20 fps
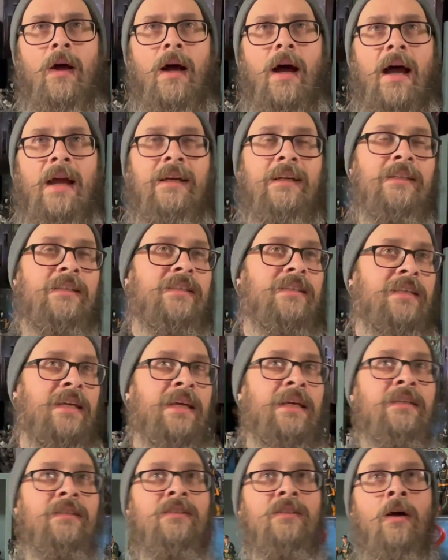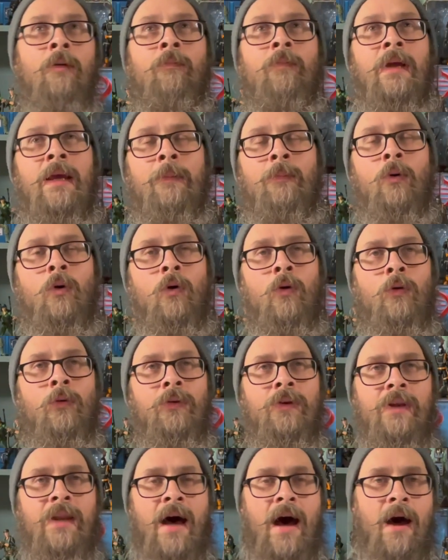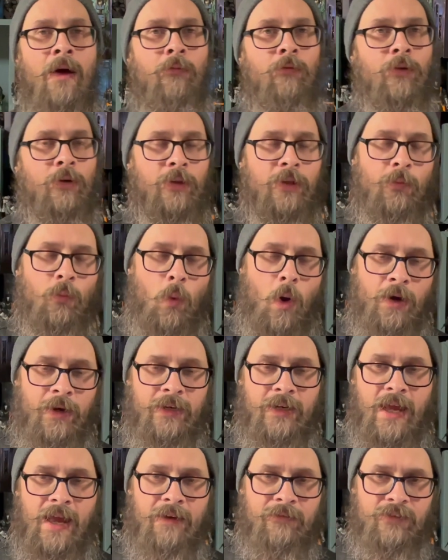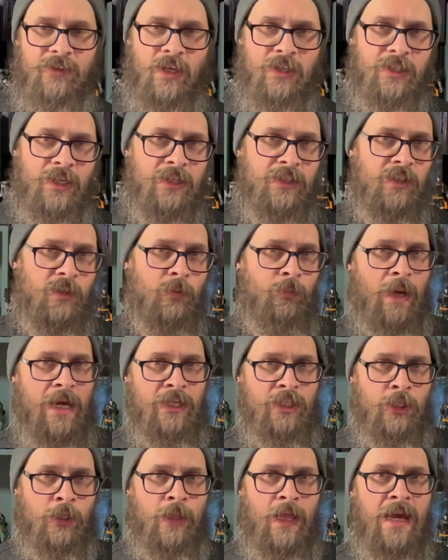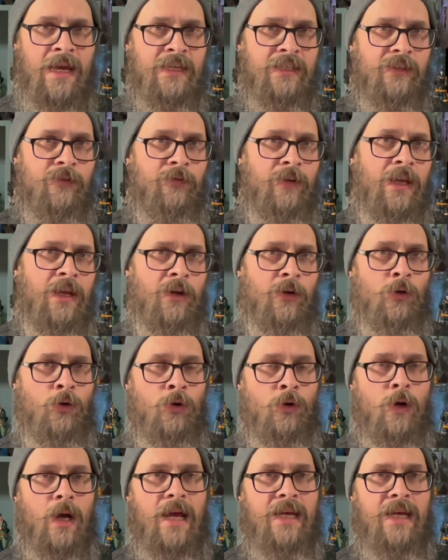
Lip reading: I could see some people not really wanting to have such a specialized vehicle